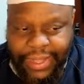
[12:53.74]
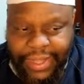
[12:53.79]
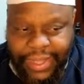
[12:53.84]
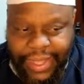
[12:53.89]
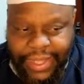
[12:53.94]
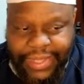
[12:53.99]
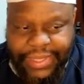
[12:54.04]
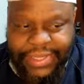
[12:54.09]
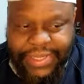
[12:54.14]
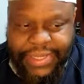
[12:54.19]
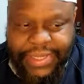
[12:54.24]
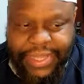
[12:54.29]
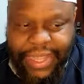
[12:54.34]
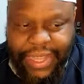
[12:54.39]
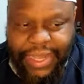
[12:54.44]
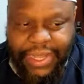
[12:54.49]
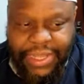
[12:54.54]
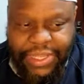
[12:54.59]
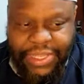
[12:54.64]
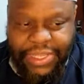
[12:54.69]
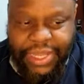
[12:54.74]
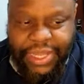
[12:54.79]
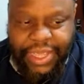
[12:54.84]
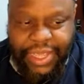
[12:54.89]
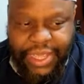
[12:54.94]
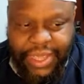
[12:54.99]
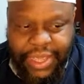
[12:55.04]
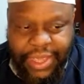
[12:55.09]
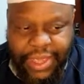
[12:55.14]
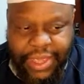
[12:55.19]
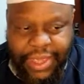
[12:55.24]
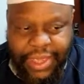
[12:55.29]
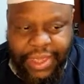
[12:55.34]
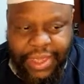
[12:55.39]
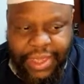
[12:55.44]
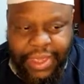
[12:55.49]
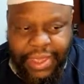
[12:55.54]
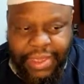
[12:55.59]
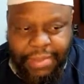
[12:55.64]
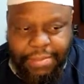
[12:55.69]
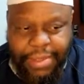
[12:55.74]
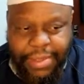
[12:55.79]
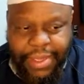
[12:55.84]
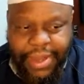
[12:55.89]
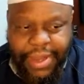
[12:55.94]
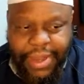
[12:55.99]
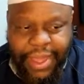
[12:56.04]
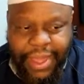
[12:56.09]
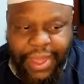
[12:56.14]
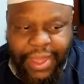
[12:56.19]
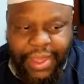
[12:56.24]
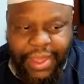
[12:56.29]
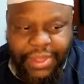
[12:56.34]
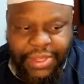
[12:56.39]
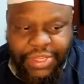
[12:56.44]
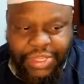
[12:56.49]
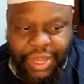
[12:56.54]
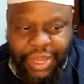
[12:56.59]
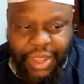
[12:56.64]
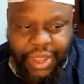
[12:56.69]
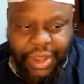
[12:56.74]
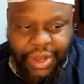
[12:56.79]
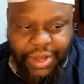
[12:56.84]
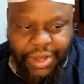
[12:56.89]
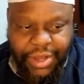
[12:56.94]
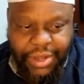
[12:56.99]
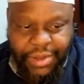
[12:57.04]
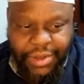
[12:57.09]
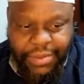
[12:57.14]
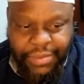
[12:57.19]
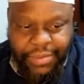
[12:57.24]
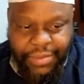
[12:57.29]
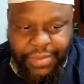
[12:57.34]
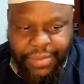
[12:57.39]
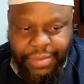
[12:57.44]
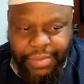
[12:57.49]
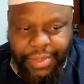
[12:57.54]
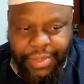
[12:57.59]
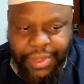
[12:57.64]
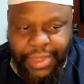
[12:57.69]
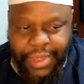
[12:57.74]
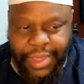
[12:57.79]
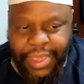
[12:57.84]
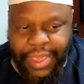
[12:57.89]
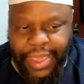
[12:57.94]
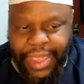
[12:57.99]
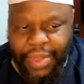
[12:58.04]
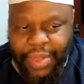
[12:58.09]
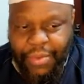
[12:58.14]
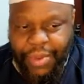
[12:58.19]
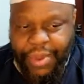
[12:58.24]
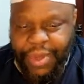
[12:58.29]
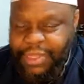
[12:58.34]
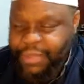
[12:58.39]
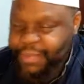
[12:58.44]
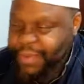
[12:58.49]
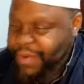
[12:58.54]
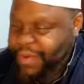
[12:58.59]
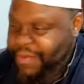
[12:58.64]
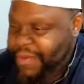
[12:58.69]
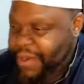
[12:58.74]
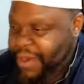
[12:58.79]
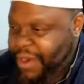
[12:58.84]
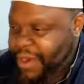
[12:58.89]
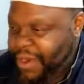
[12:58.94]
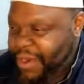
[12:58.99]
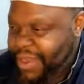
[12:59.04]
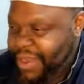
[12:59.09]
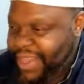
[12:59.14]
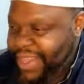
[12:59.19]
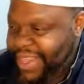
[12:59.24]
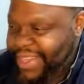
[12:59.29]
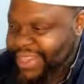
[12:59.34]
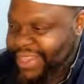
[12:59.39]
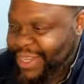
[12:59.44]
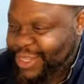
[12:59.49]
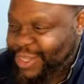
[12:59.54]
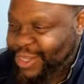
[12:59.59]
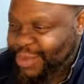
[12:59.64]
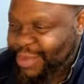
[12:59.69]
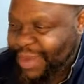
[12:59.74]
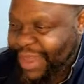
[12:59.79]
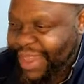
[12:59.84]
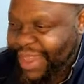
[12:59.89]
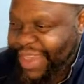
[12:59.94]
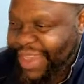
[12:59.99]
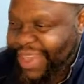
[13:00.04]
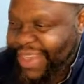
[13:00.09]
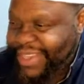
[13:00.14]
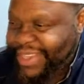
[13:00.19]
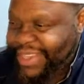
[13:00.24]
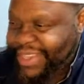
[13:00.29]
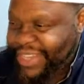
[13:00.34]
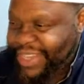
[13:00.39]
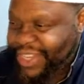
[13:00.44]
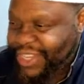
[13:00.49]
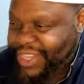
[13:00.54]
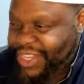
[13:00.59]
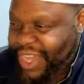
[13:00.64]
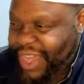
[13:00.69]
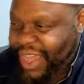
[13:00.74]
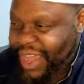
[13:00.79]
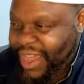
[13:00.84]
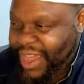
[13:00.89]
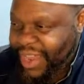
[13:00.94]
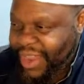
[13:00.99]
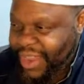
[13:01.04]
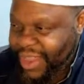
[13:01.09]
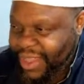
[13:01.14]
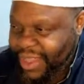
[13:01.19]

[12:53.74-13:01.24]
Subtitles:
yastanji bil-ahjar. And what is preferred is that you make istinja